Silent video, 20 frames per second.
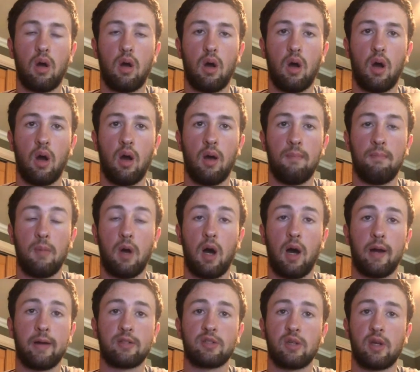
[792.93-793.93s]

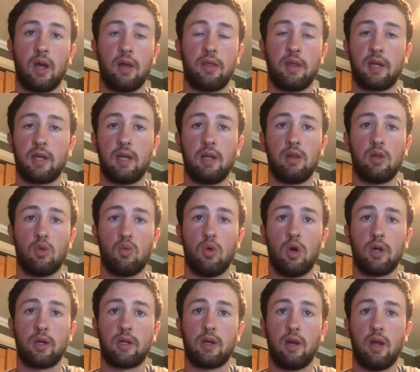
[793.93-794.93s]
Honestly, I think either
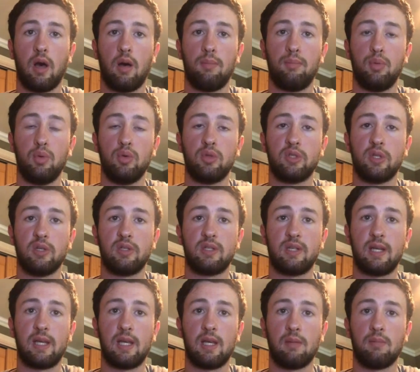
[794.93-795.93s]
one could help boost
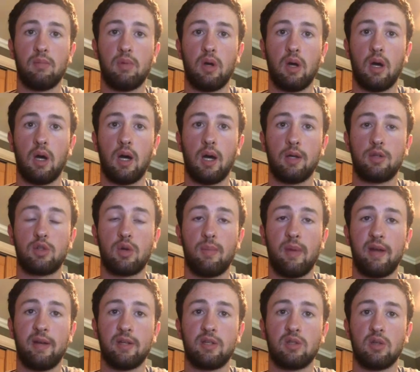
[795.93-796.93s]
this team
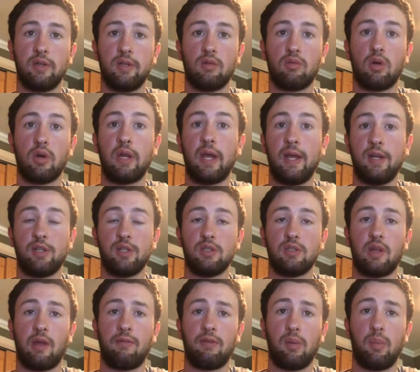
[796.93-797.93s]
tremendously. The
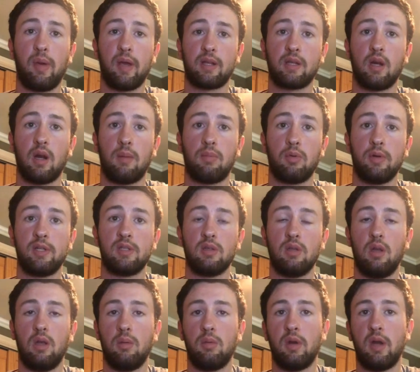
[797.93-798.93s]
rotation's definitely picked it up
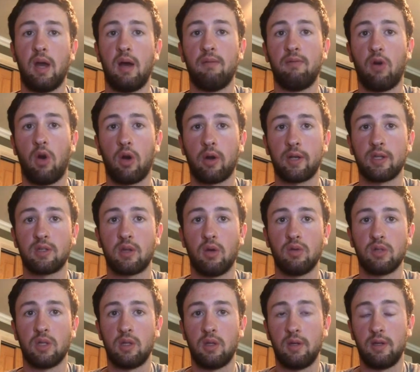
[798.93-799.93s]
recently, but now Vargas
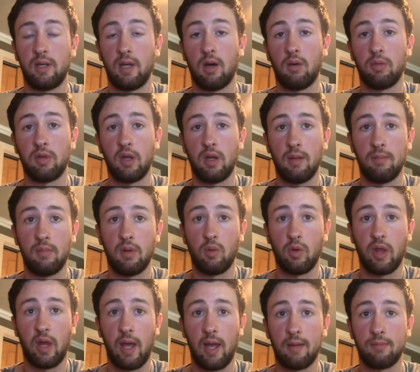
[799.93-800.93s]
goes on the DL
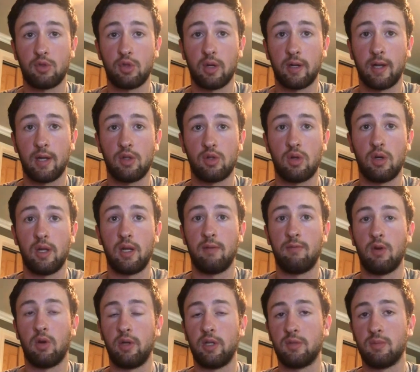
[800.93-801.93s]
with a hamstring injury,
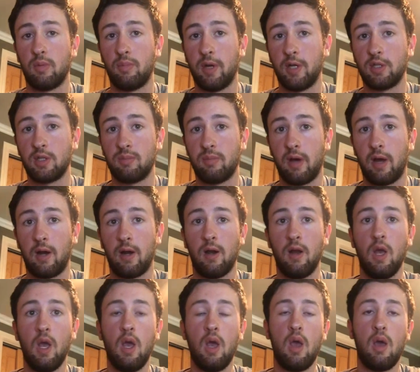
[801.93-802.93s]
even though he's been pitching
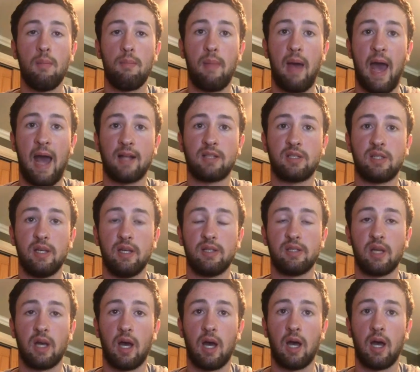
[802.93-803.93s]
better. Matz
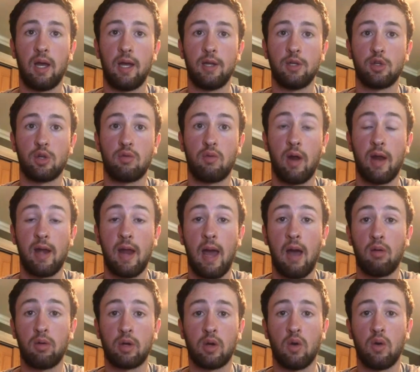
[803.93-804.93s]
is injured right
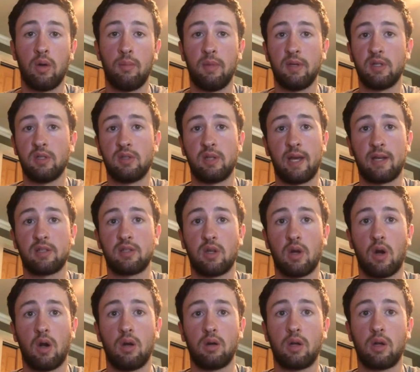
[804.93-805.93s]
now and going to miss his next start.